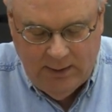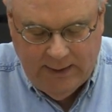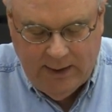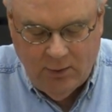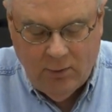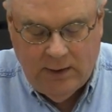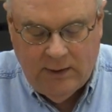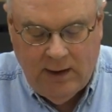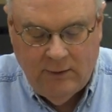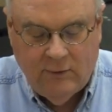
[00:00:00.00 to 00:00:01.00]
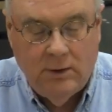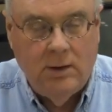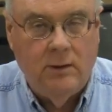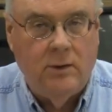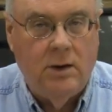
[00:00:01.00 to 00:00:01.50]
Landry Tyson
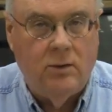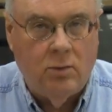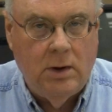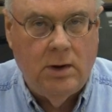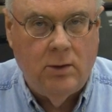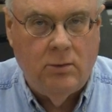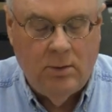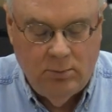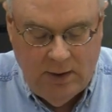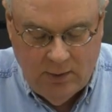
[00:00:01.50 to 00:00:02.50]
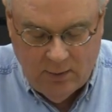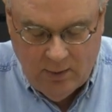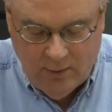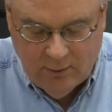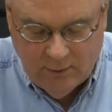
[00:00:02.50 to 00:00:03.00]
in the 300-meter
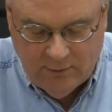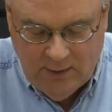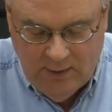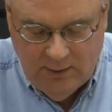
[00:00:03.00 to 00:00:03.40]
hurdles,